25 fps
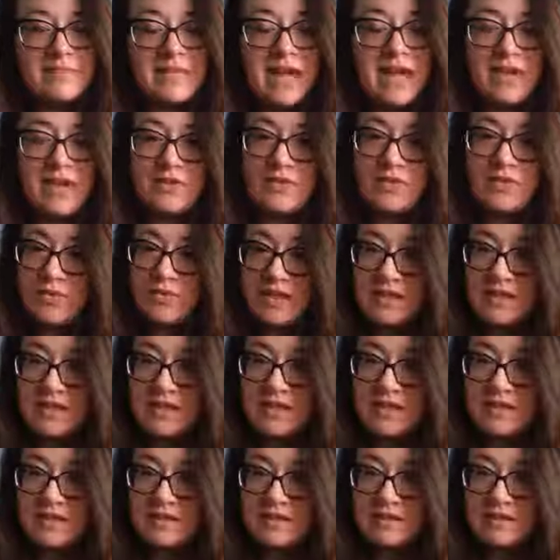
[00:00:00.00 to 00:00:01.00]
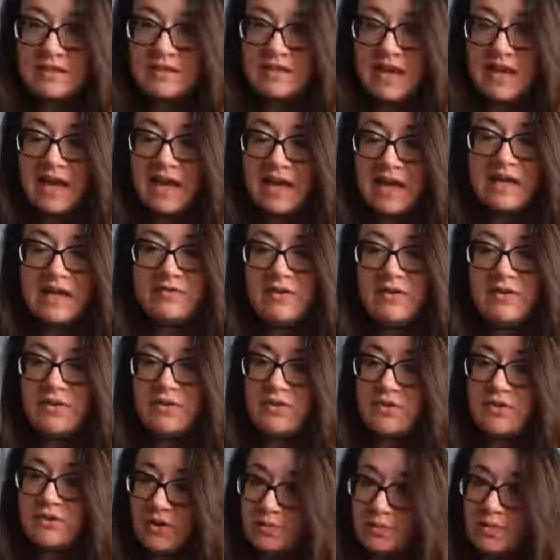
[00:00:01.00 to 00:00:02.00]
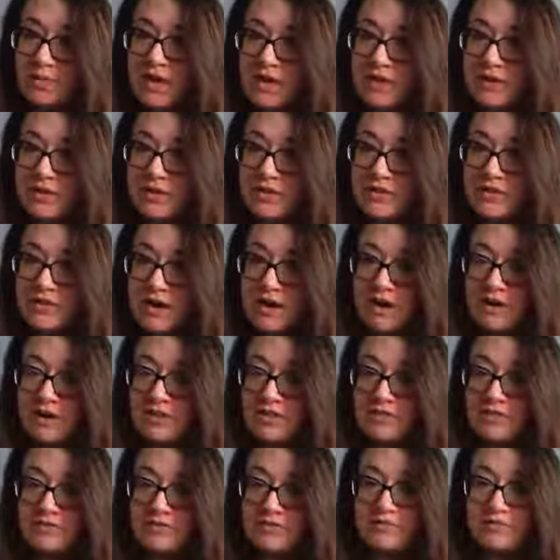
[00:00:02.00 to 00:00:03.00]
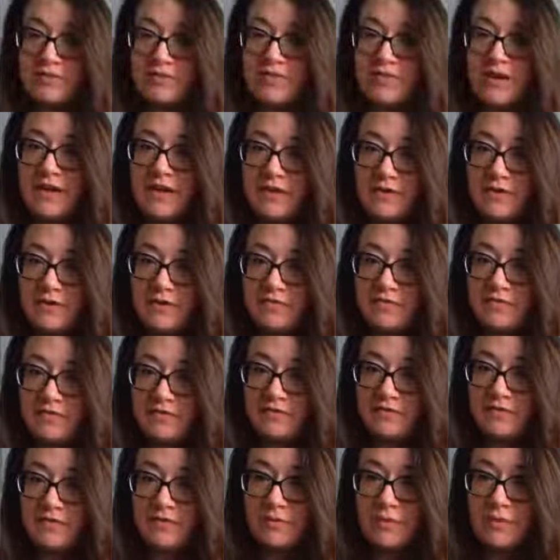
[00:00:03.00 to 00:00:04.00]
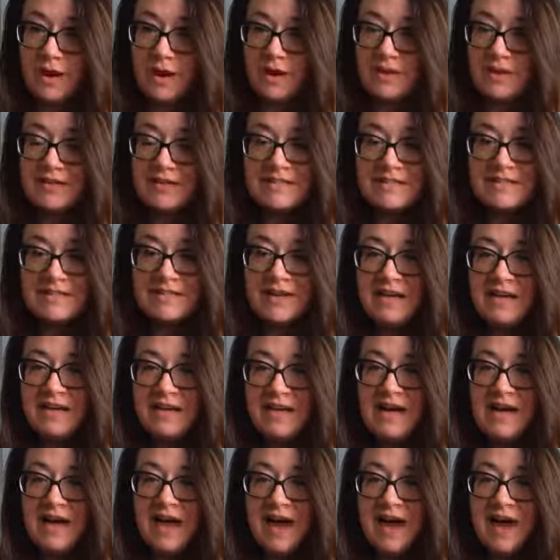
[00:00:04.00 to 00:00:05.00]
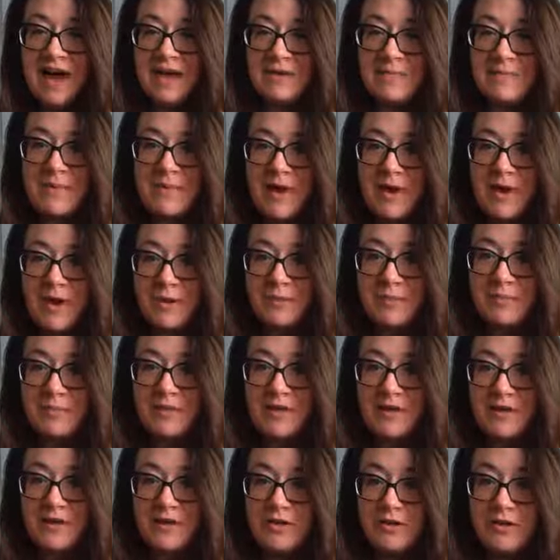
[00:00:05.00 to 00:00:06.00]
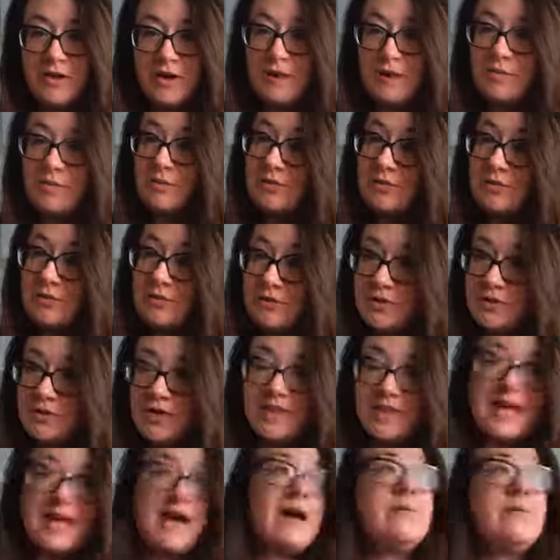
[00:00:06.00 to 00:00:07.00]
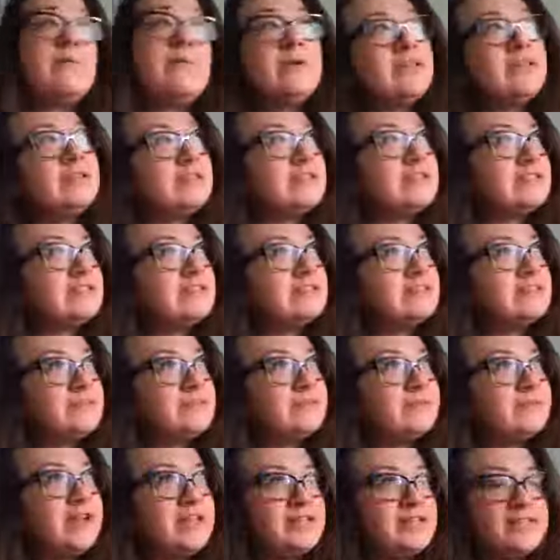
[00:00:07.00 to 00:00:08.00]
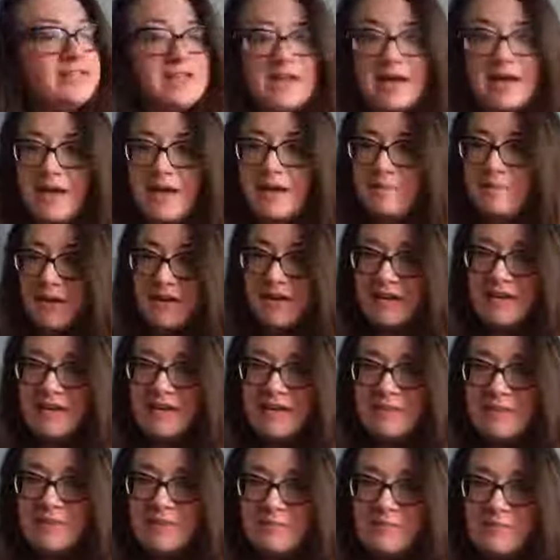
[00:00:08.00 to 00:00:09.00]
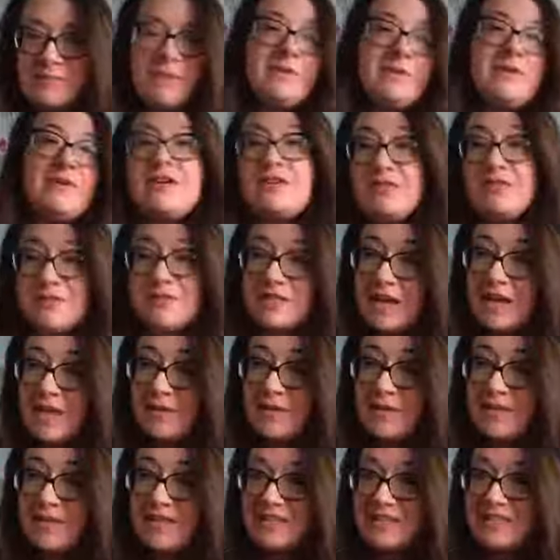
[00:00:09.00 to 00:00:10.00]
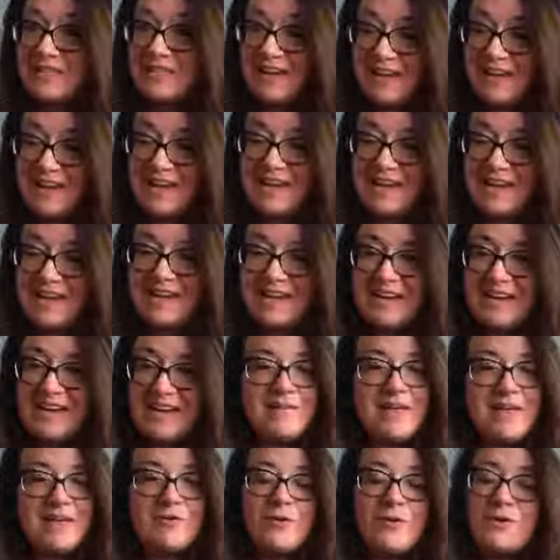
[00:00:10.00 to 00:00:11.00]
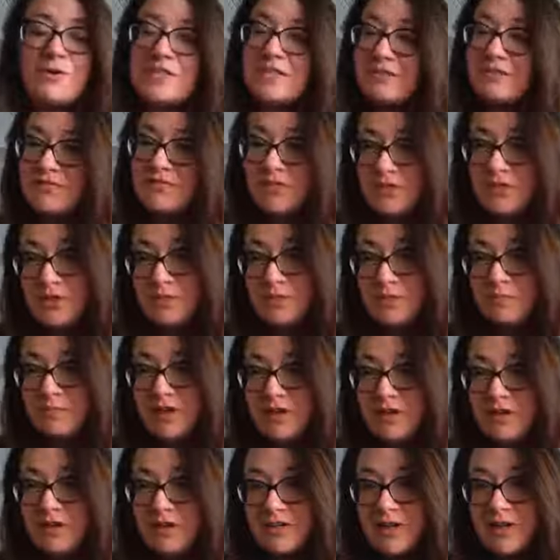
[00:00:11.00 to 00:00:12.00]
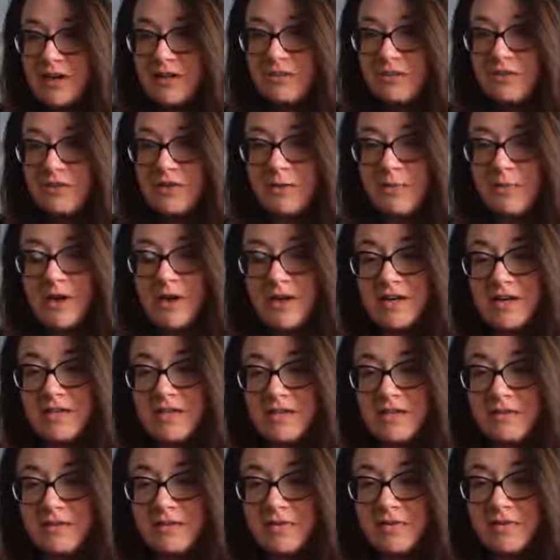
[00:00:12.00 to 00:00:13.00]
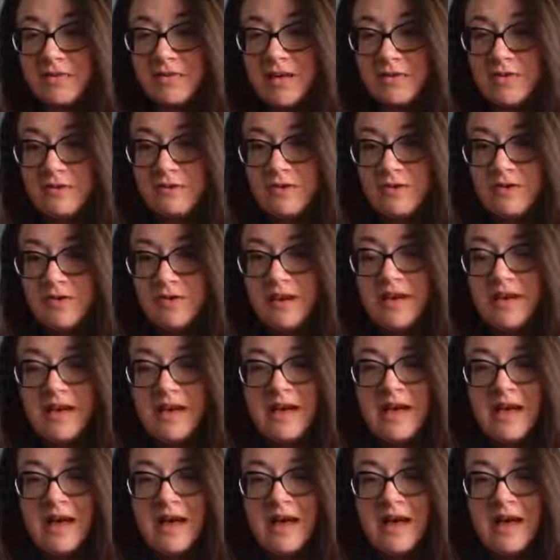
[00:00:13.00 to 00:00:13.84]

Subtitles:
enjoyed this. And if you enjoy bringing your dog to Fort Vancouver for walks, I hope that you're able to enjoy that when it's a little rainy today, but maybe another day when it's sunny. And of course, if you do bring your dog for a walk to Fort Vancouver,